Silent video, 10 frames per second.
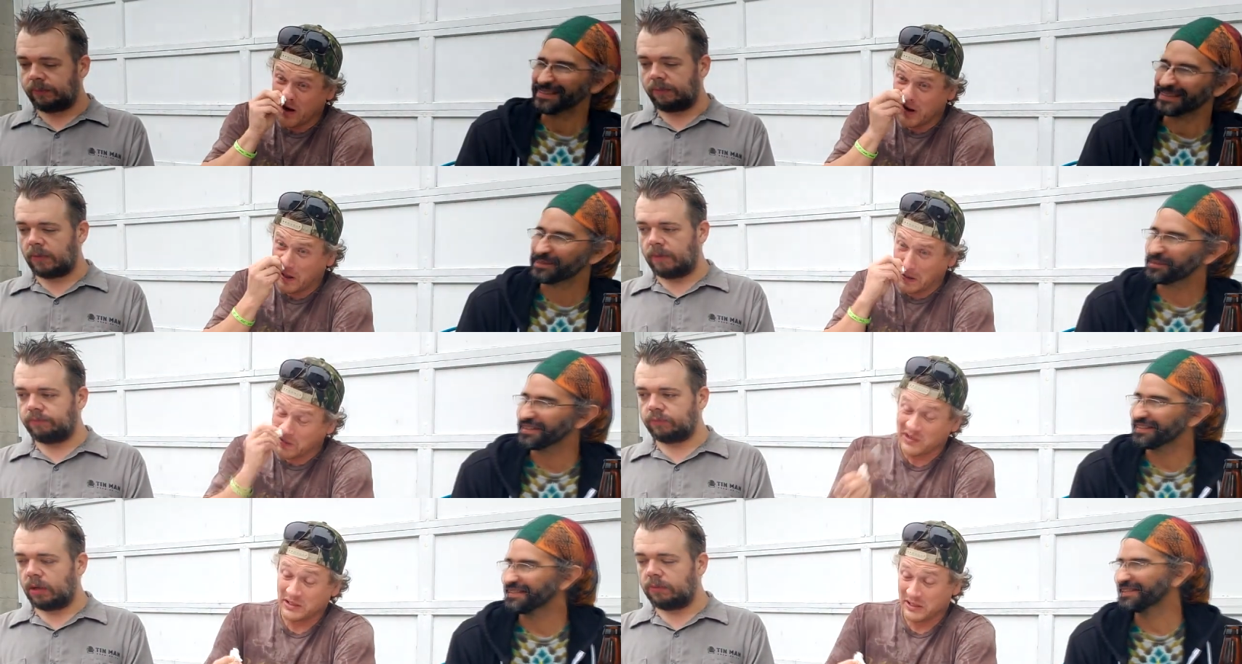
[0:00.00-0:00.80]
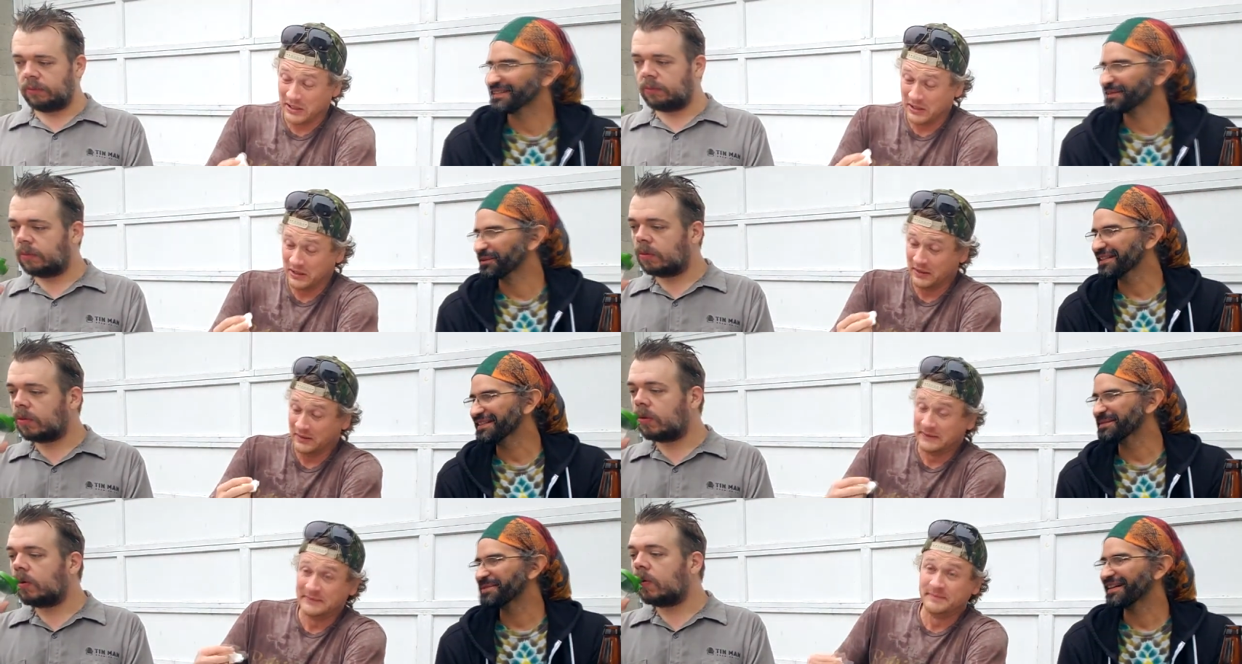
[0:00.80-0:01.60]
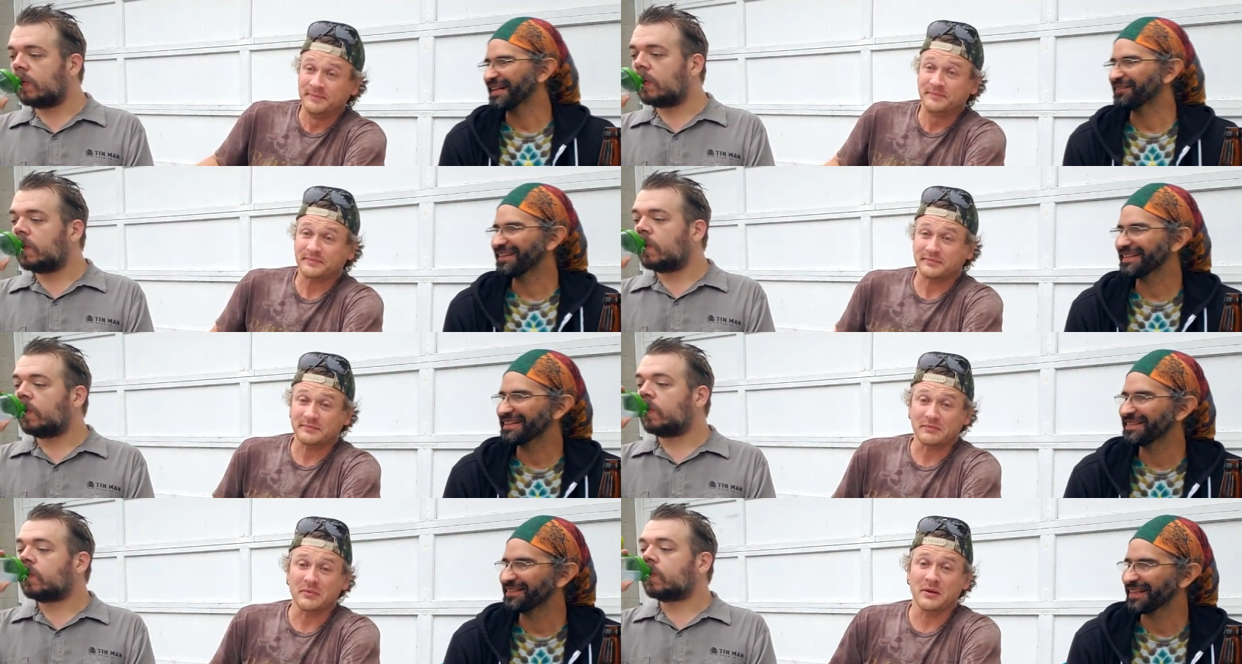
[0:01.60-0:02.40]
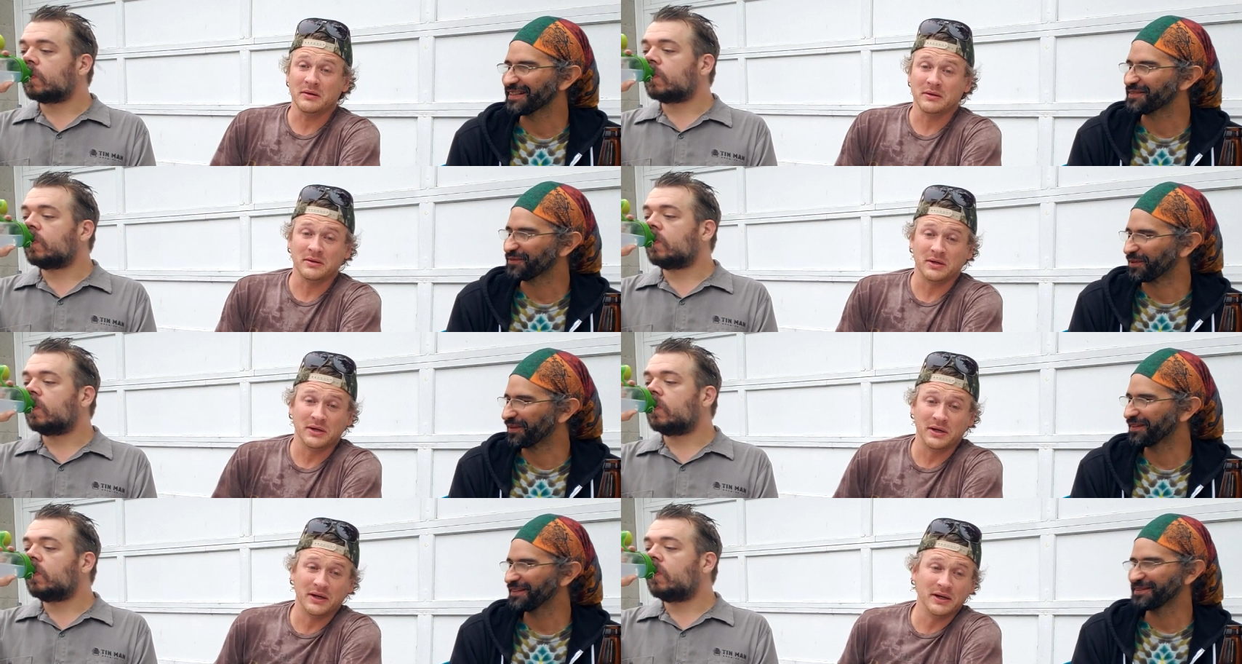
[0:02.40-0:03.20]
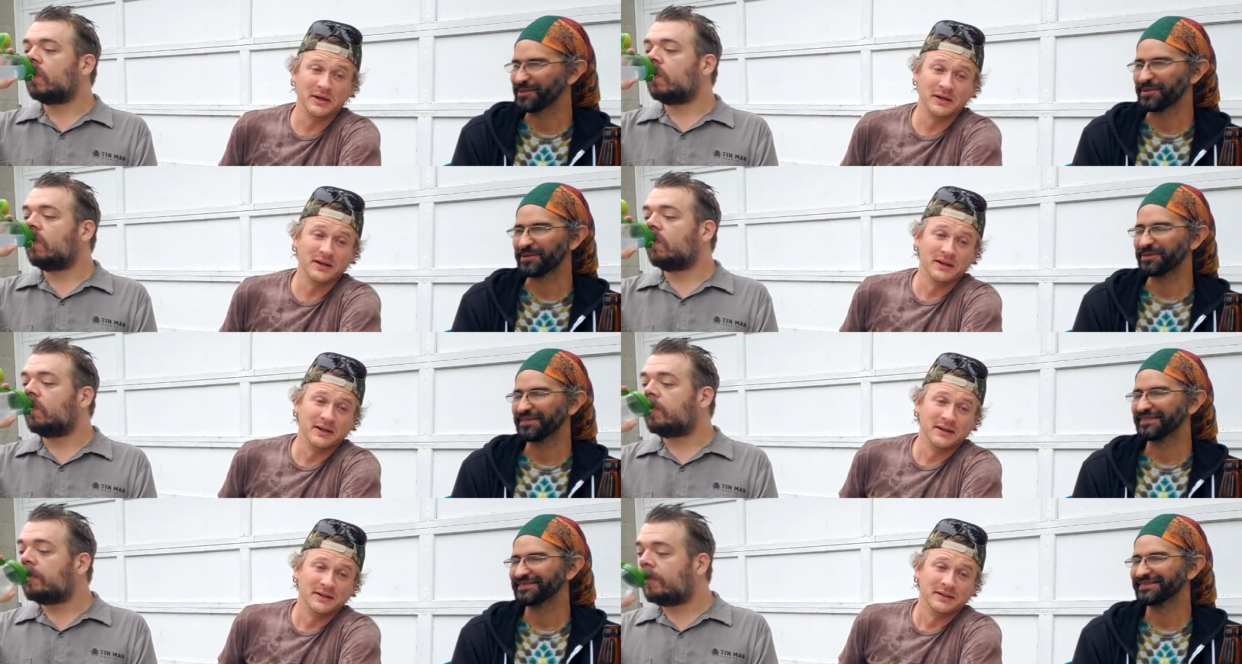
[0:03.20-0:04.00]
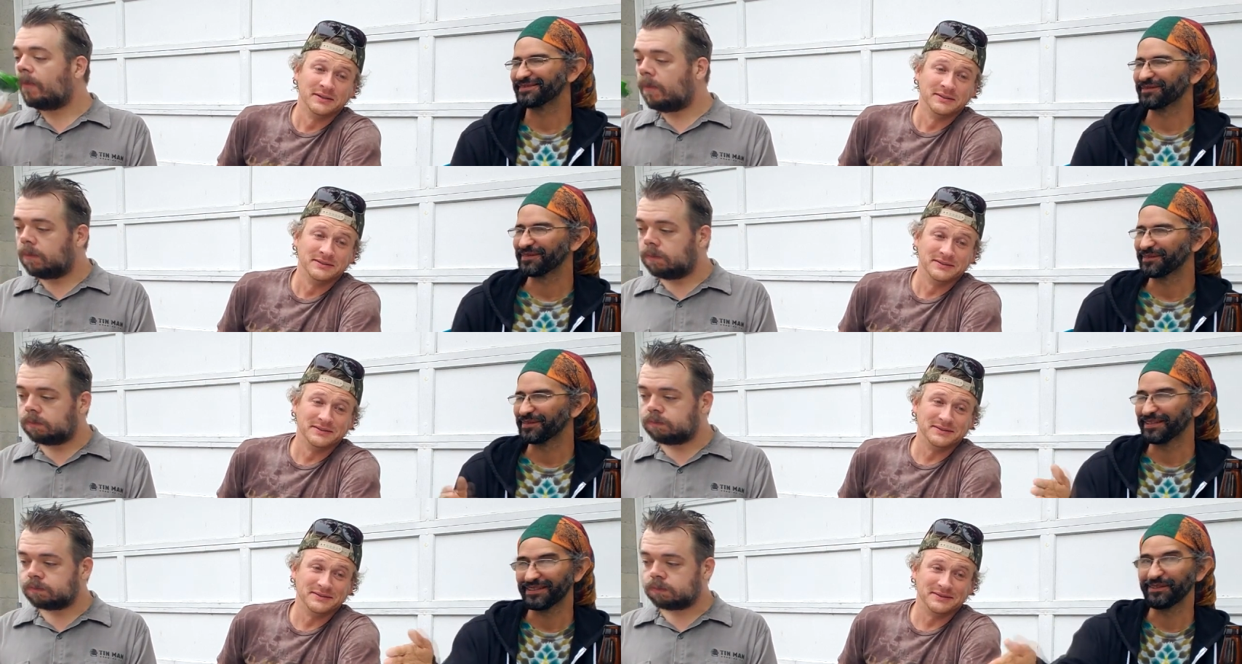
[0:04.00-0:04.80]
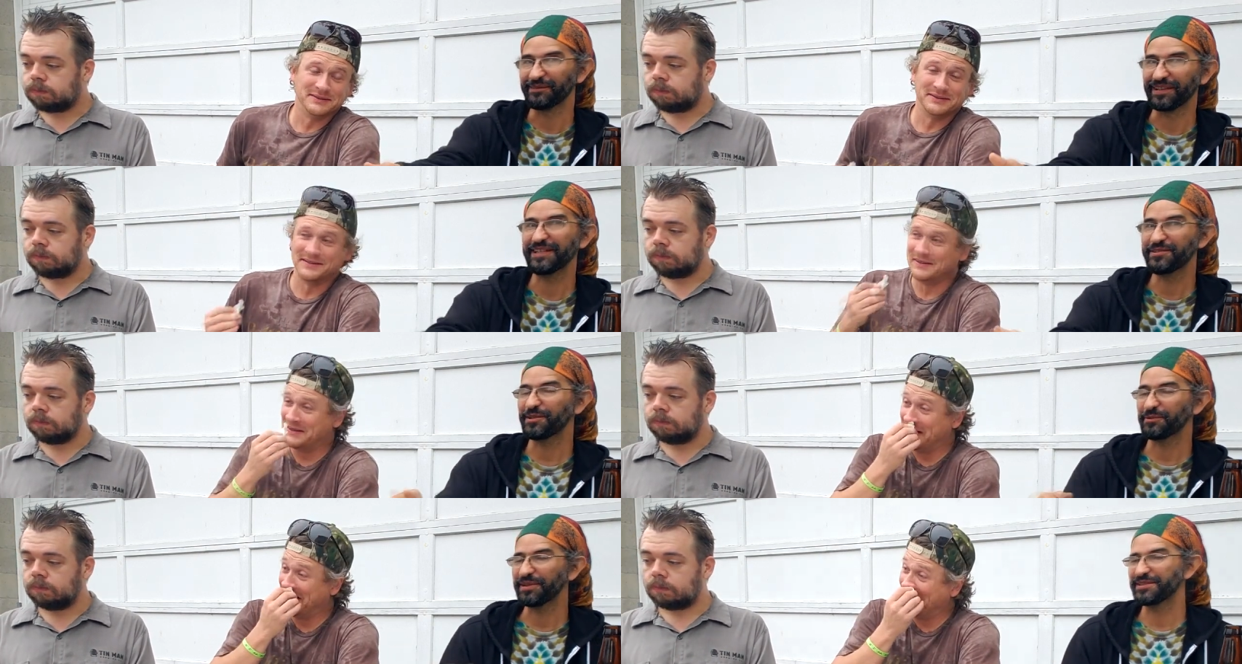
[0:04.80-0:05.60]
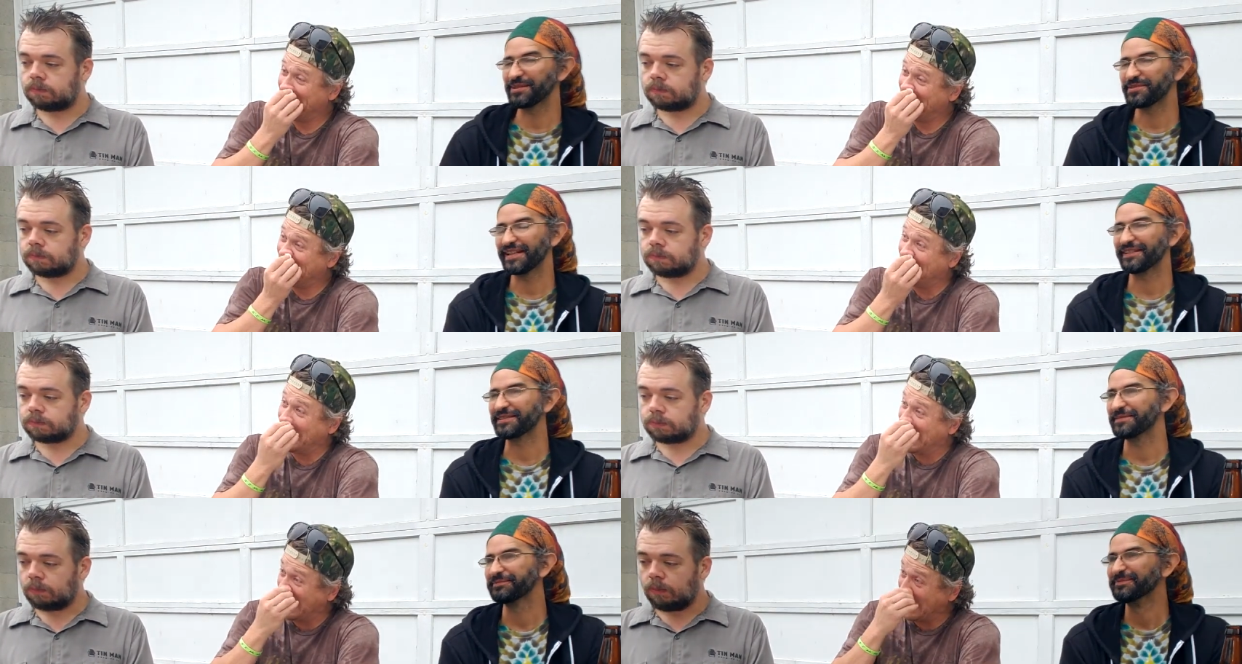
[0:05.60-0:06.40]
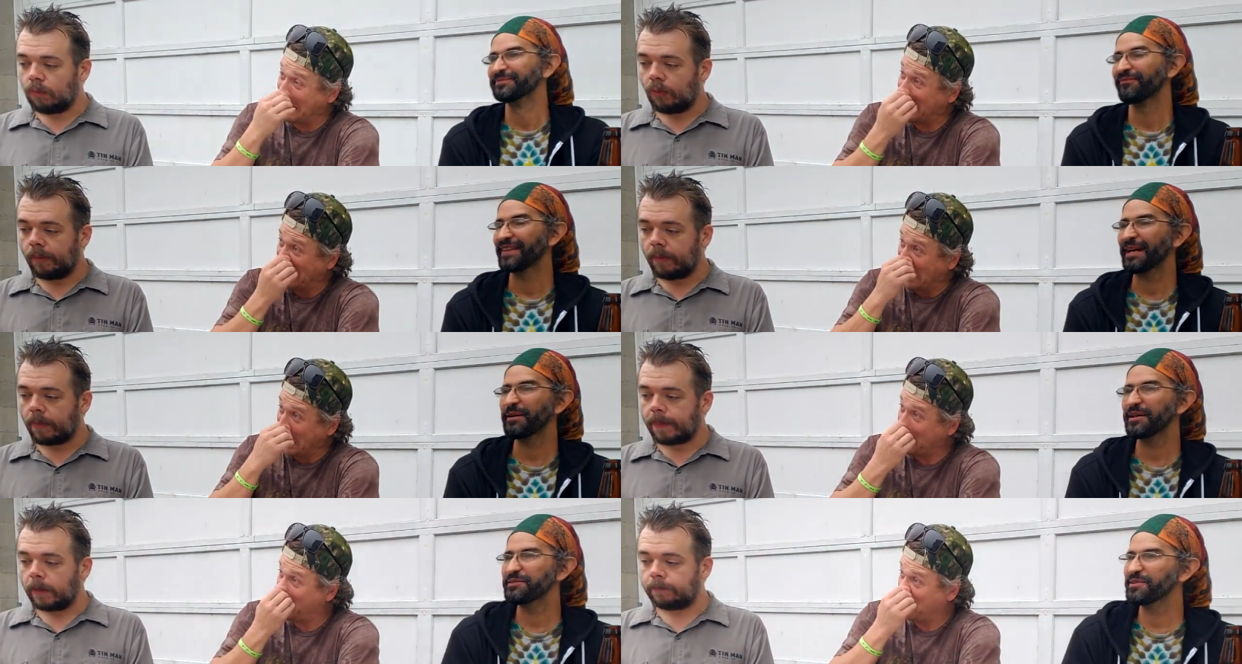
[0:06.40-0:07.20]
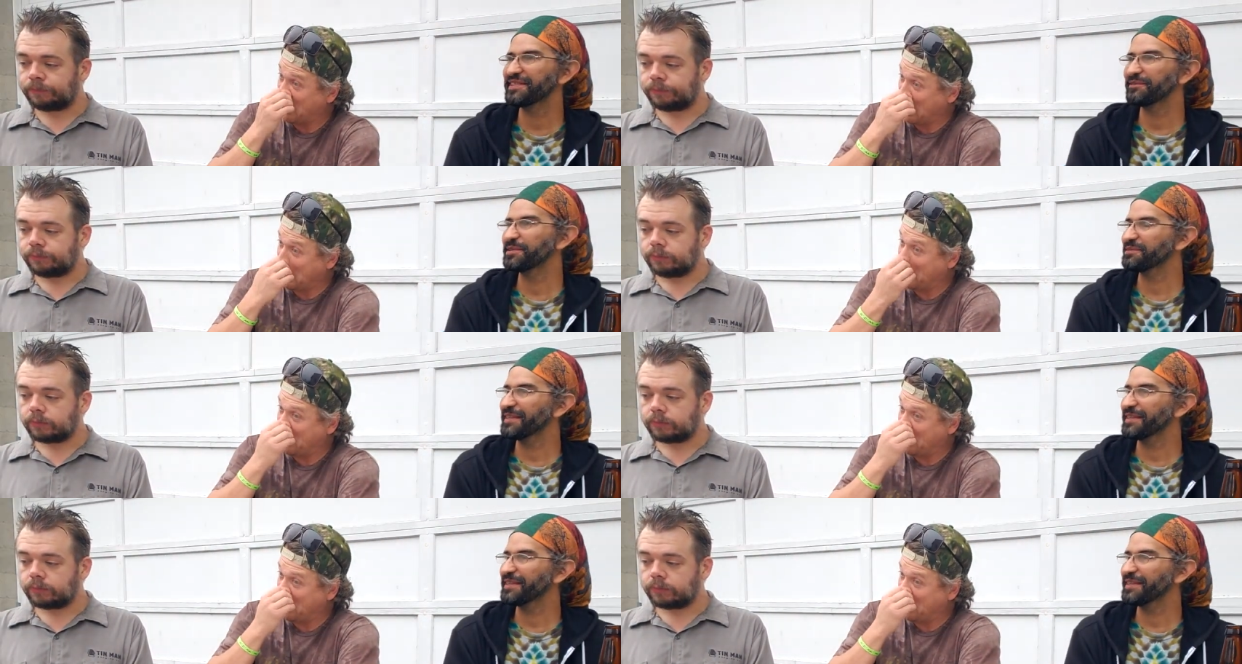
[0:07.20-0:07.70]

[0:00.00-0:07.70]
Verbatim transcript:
Speaker 1: So we're you're, we're gonna compare everything henceforth to. In relation to the one chip challenge, how high do you rate, would you